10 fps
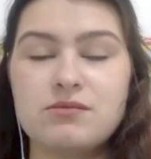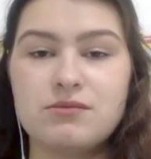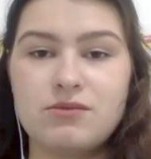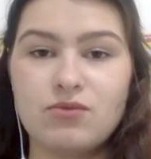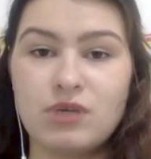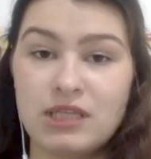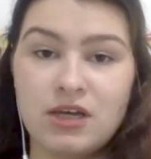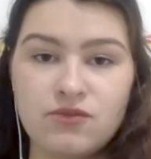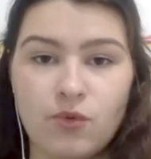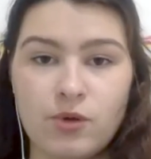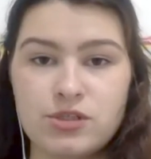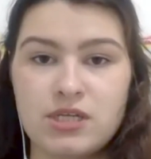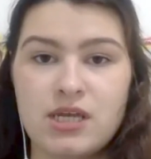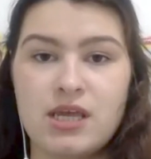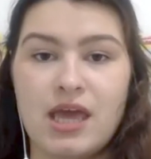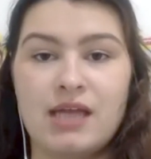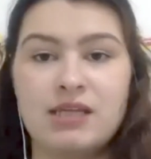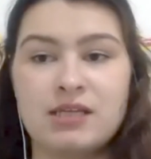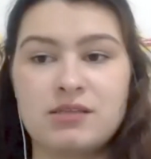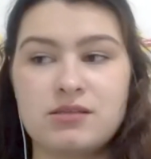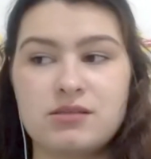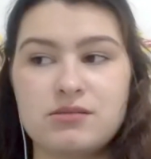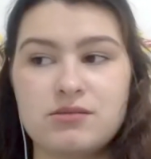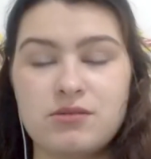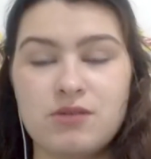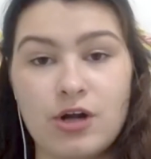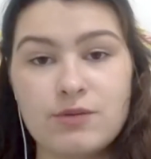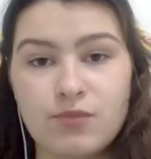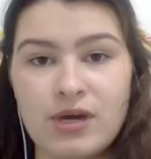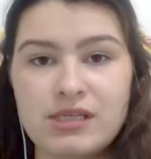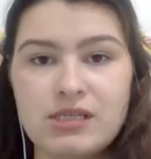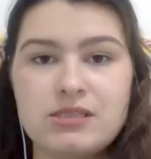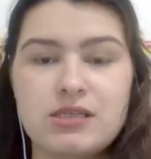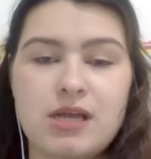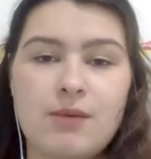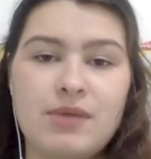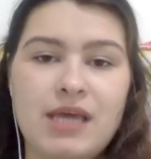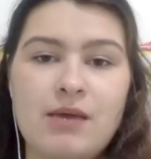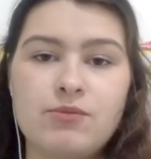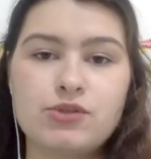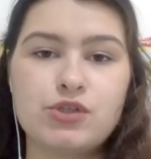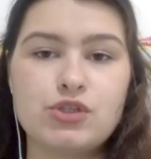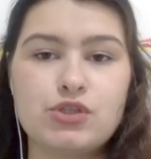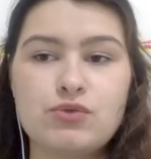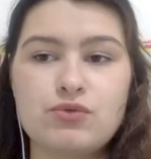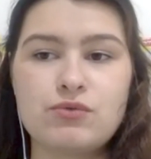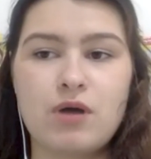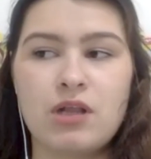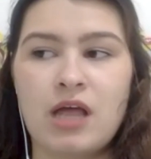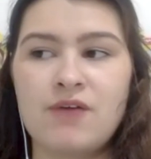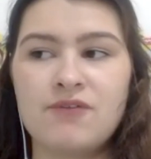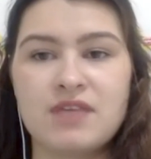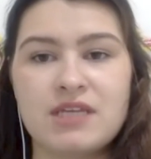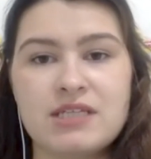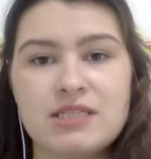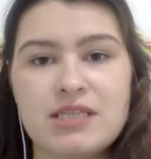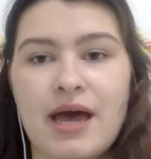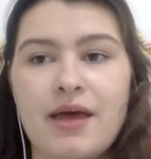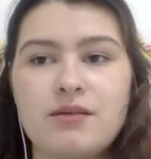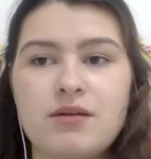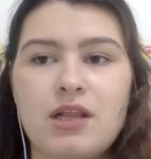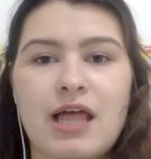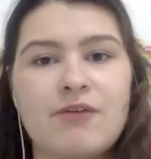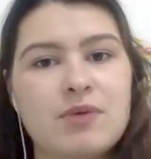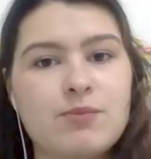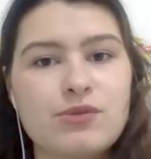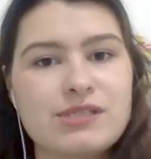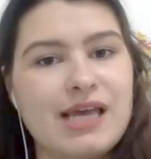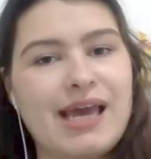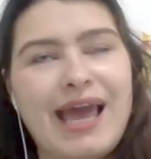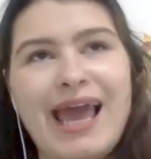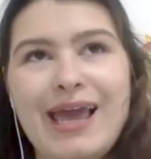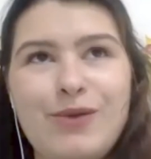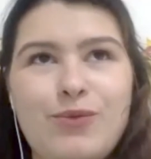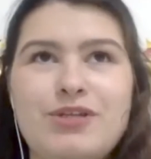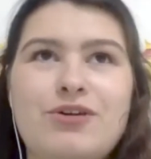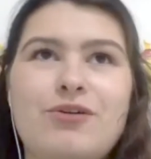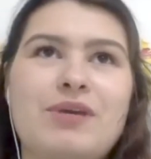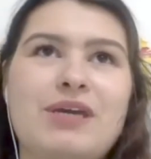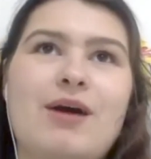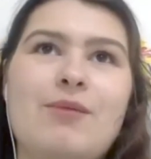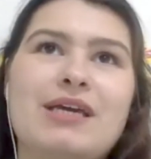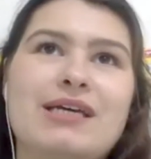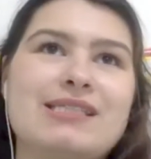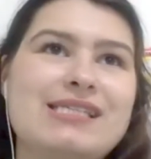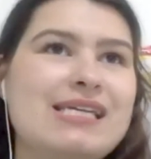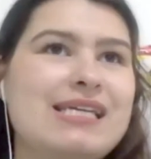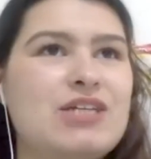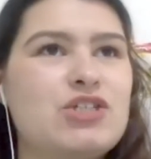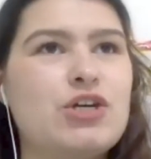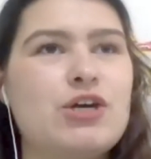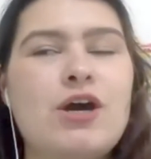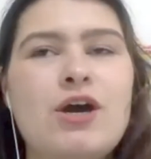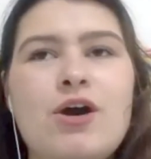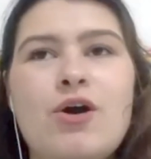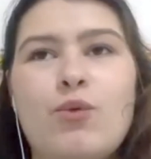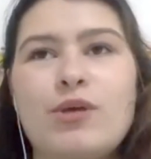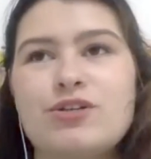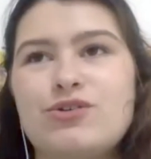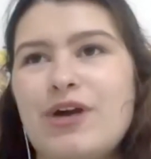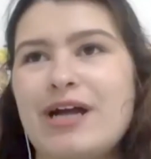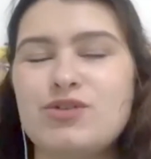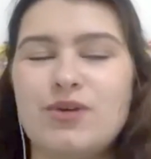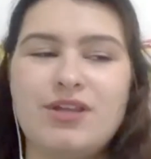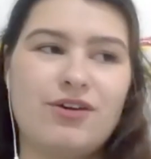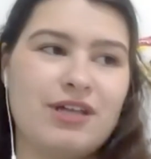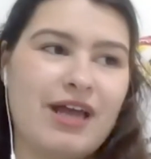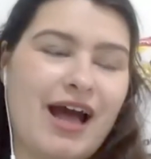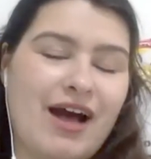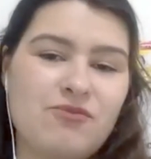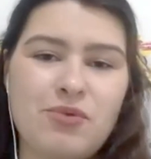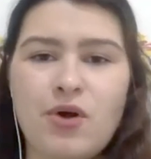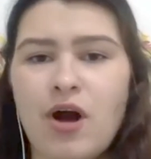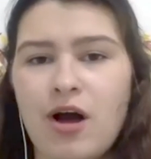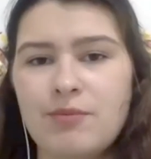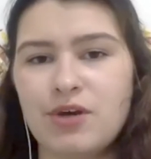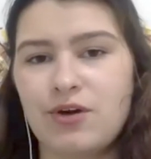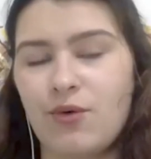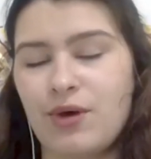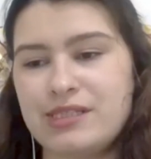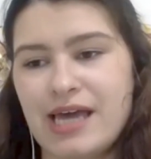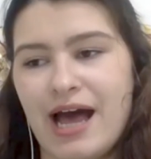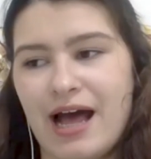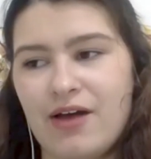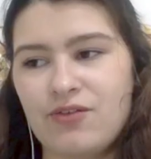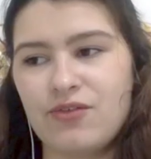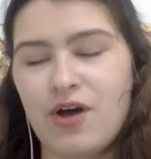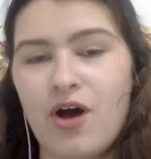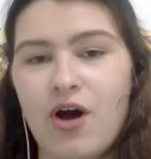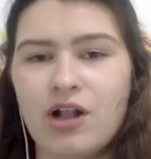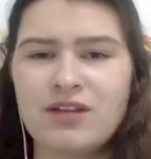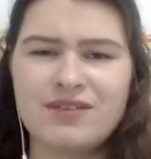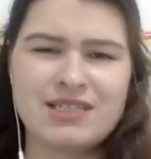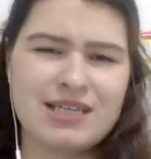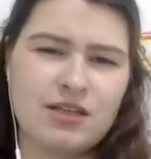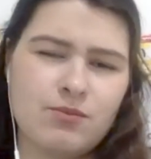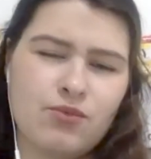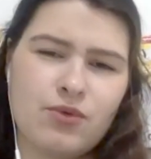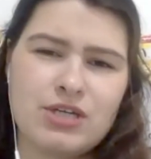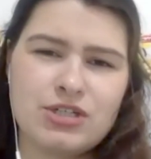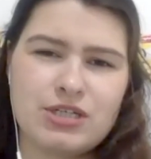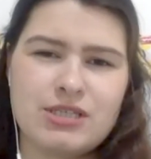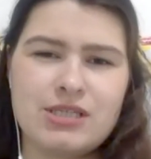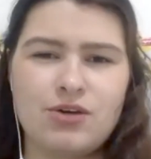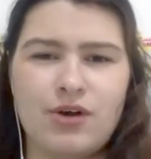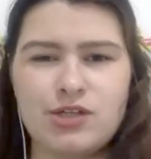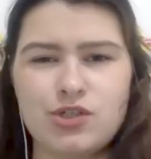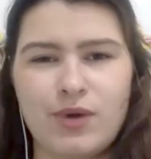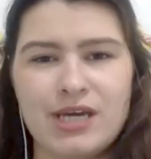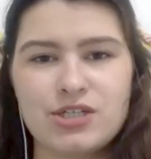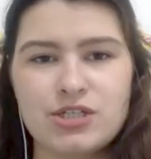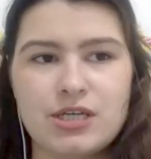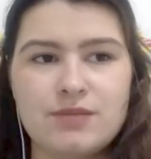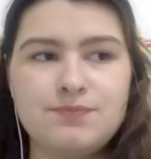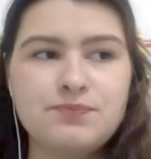really unfortunate and it's heartbreaking to not be able to do a lot of things that a lot of people say, hey, when you're becoming a teenager, when you're graduating, you're going to have prom, you're going to have all of these celebrations and graduation.